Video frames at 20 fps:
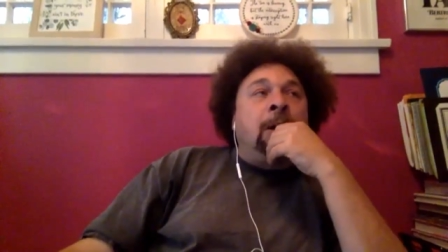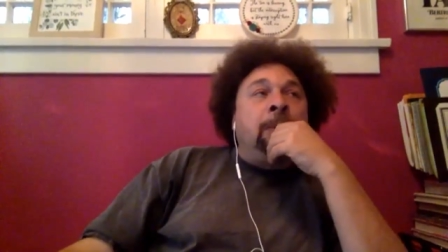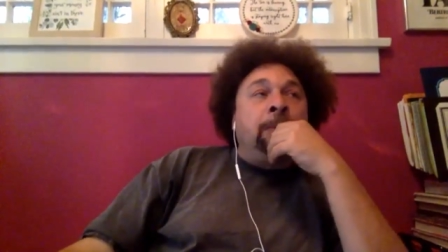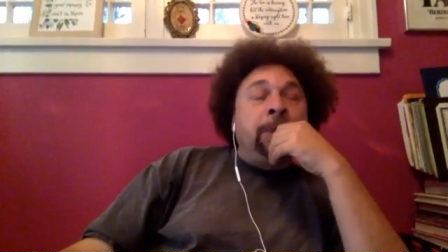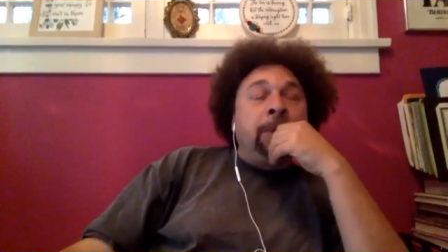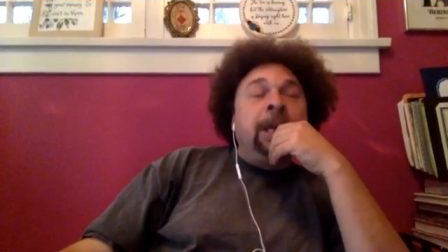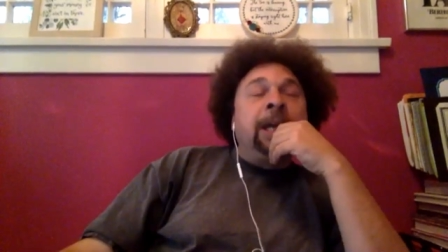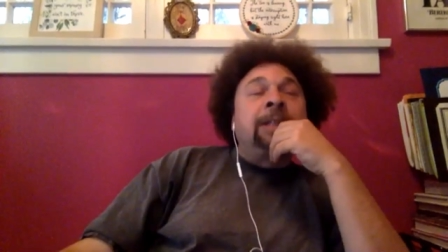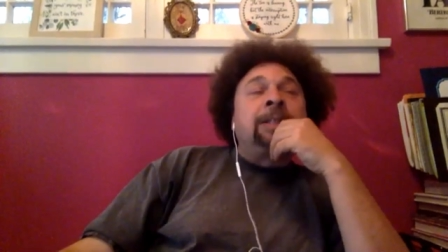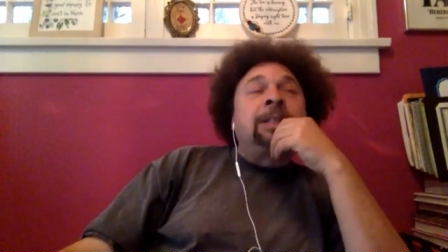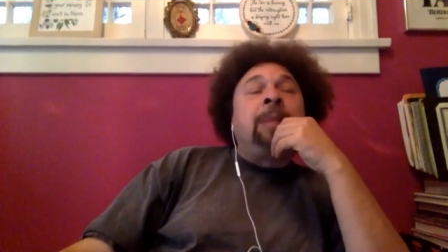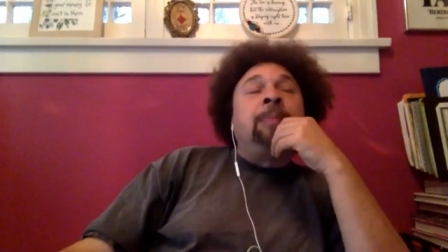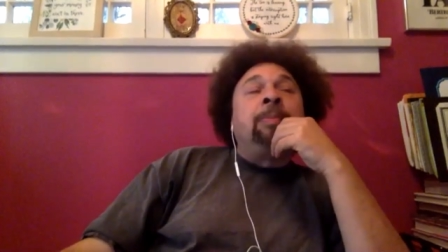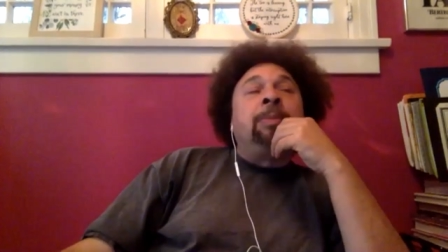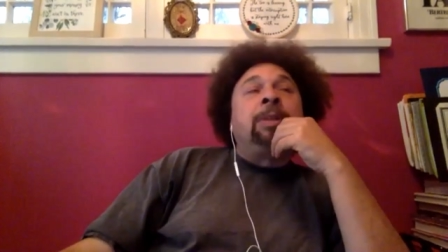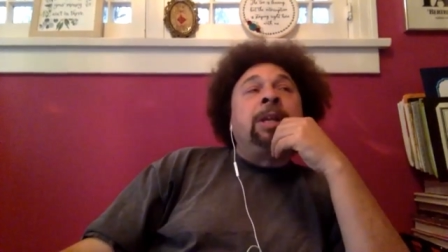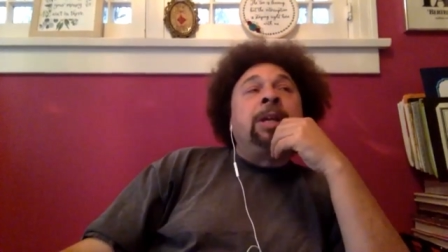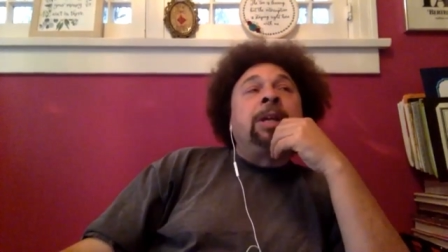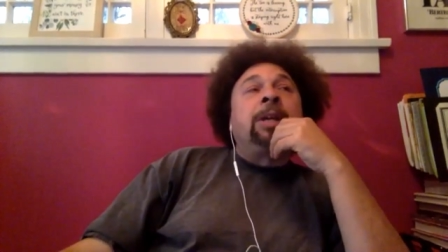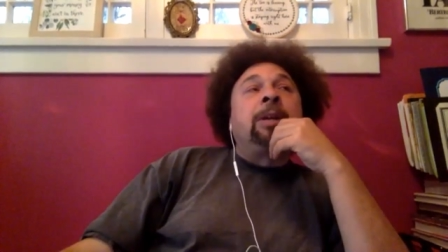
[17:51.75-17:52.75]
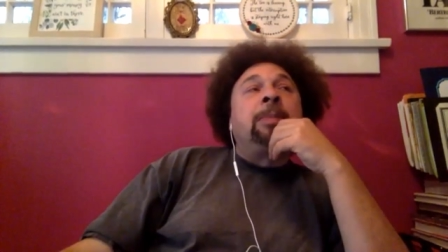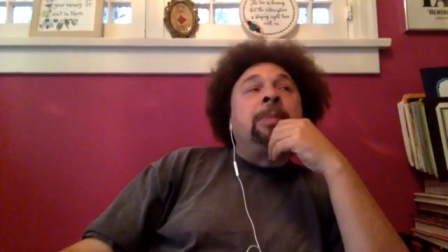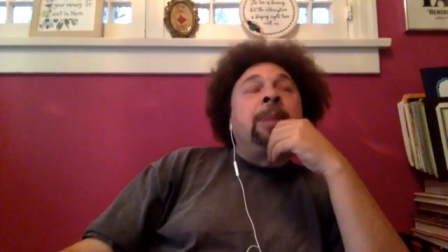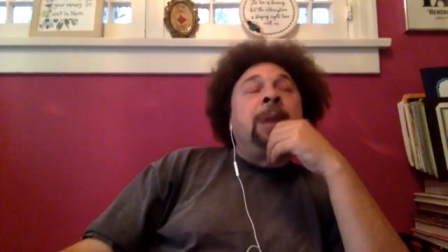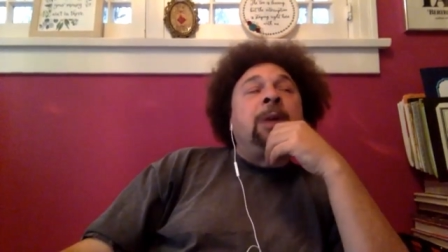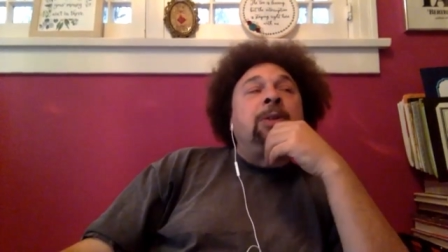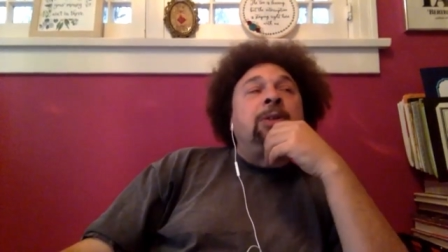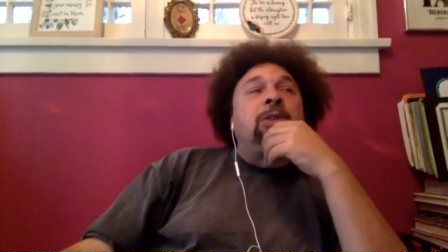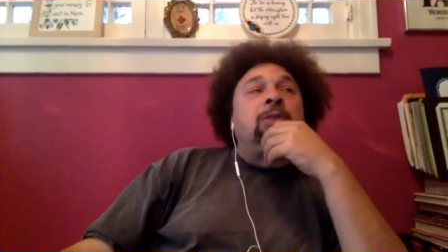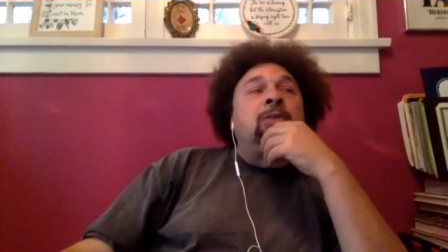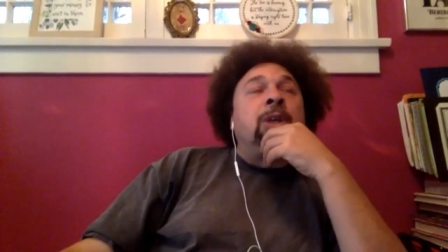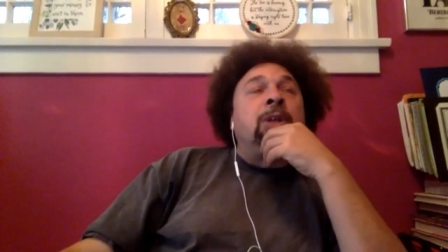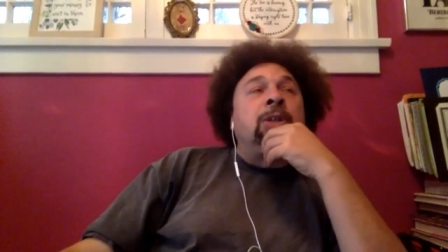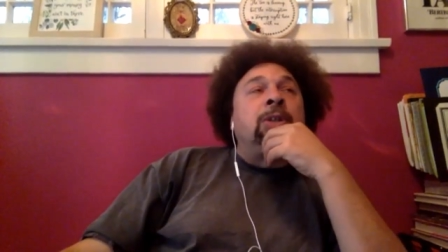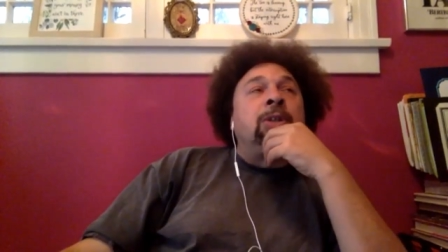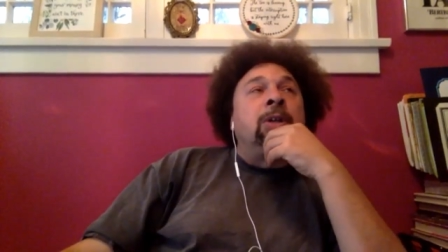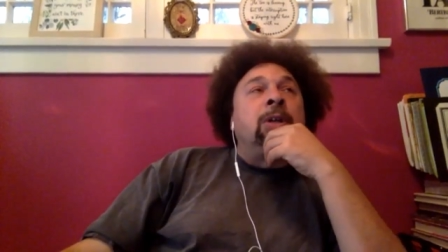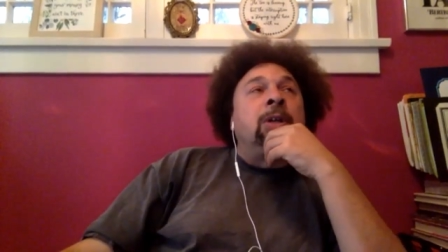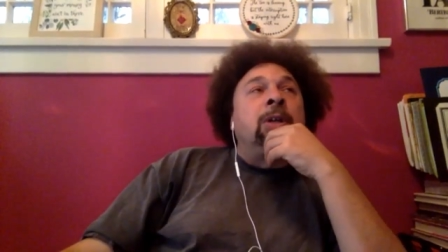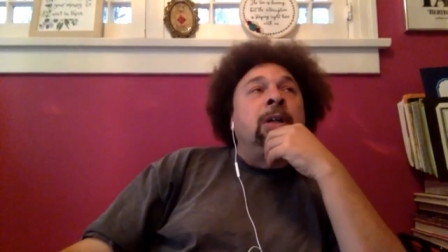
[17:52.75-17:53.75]
Yes, I'm thinking about
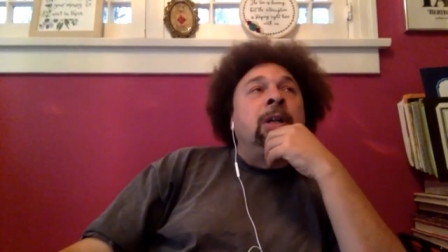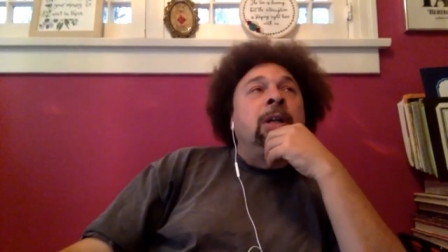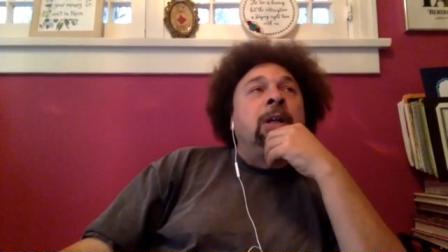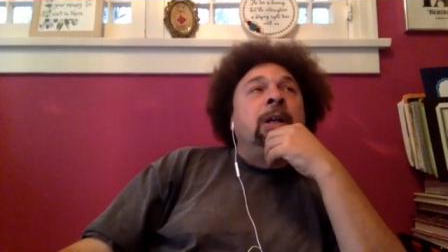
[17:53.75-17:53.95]
structure